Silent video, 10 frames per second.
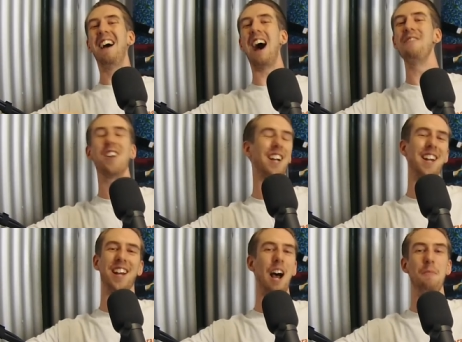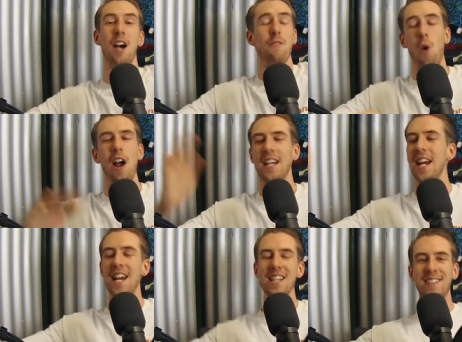I'm not gonna. I'm not. Work
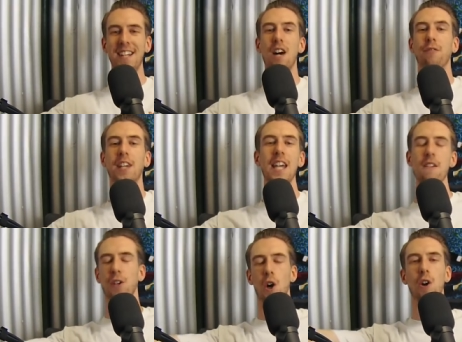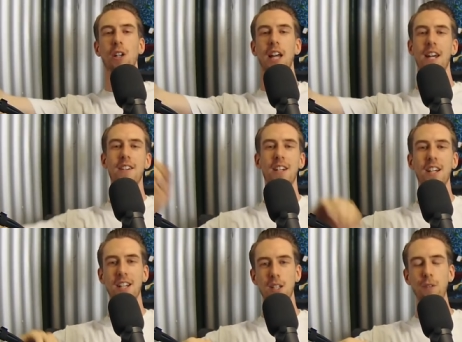it out yourself. Get you Google it.
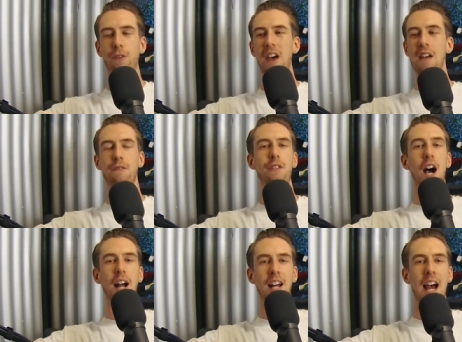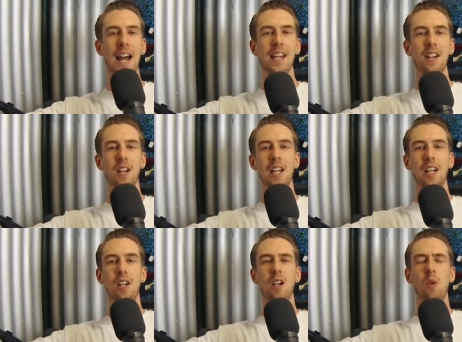You fat fuck. Hey,
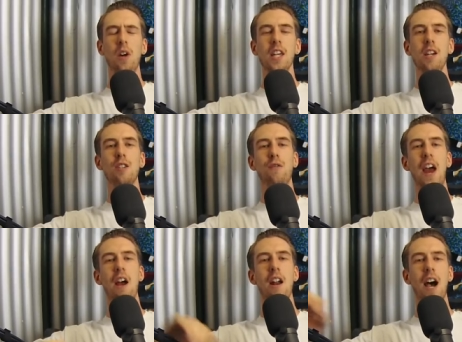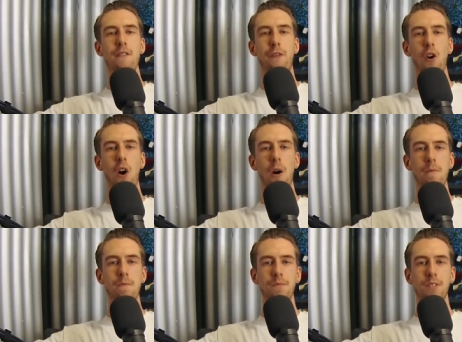what do you use Fahrenheit for?
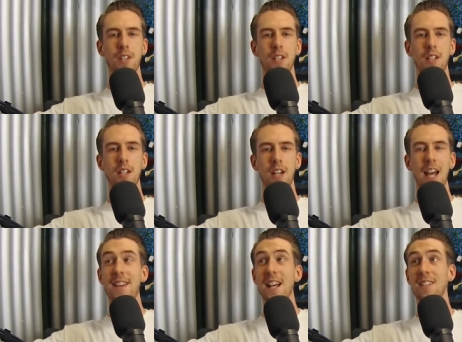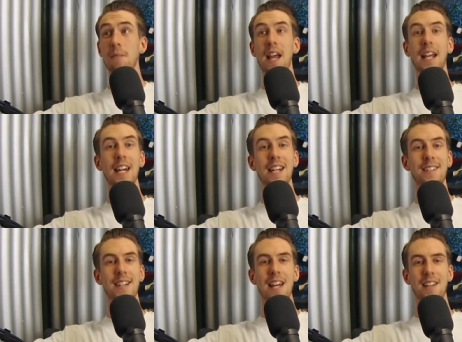It doesn't make any
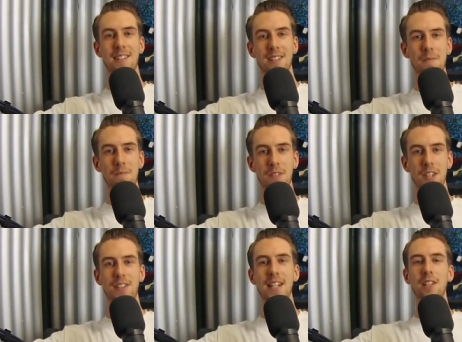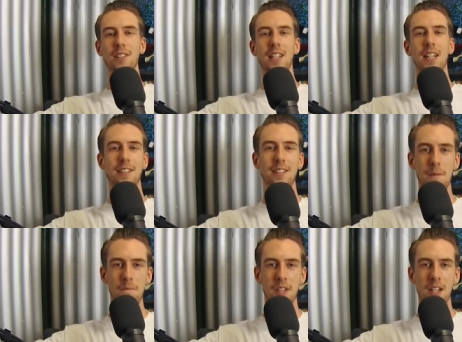sense. Celsius,
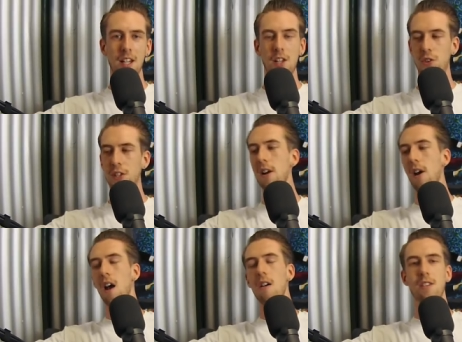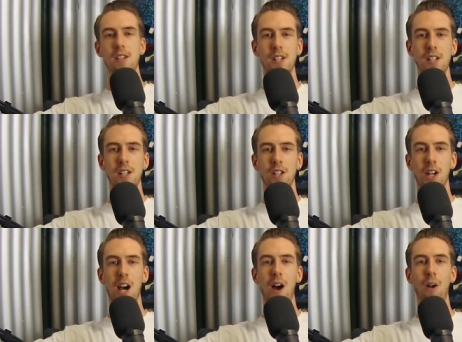zero,
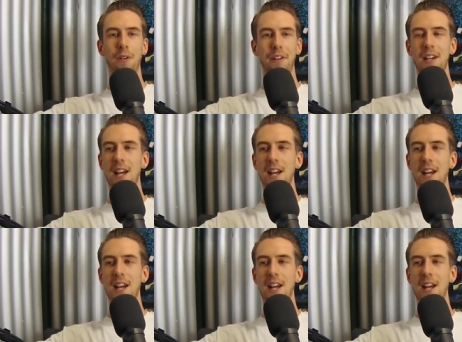cold.